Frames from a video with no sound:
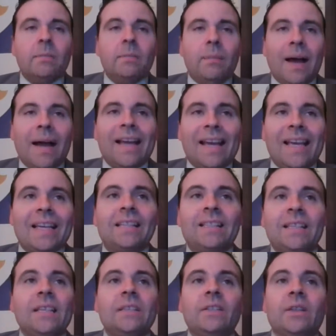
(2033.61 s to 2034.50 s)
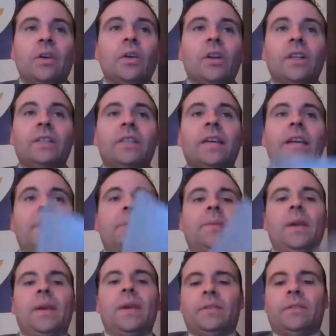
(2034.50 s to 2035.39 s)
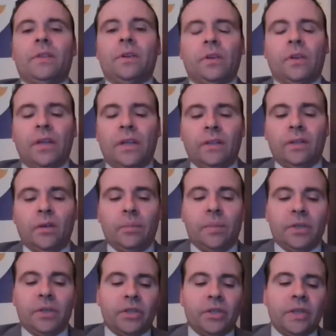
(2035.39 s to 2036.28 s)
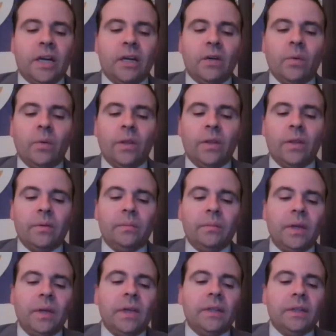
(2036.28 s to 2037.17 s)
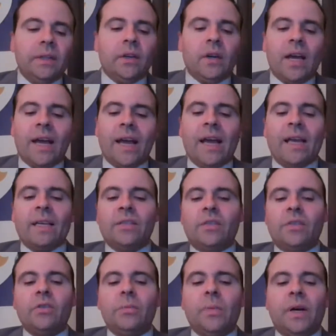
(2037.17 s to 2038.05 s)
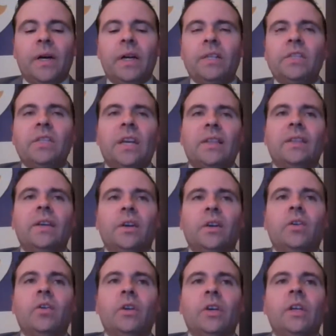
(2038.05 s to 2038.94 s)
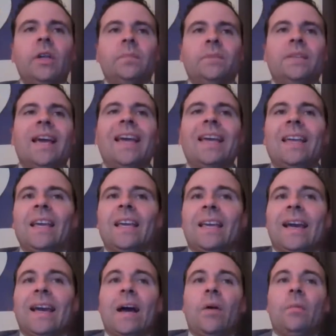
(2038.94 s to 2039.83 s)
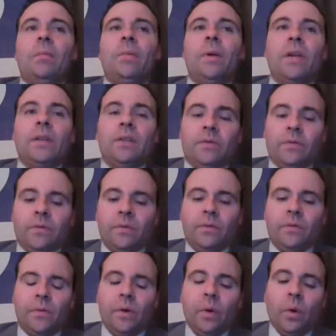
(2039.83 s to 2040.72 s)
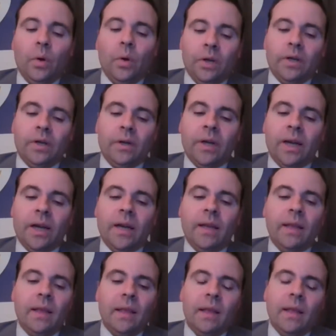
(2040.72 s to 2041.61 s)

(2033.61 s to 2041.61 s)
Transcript: My guess is they're going to take Pitts. They're going to be stuck with them. They're going to ask too much, and they're going to end up taking Kyle Pitts from Florida. Okay.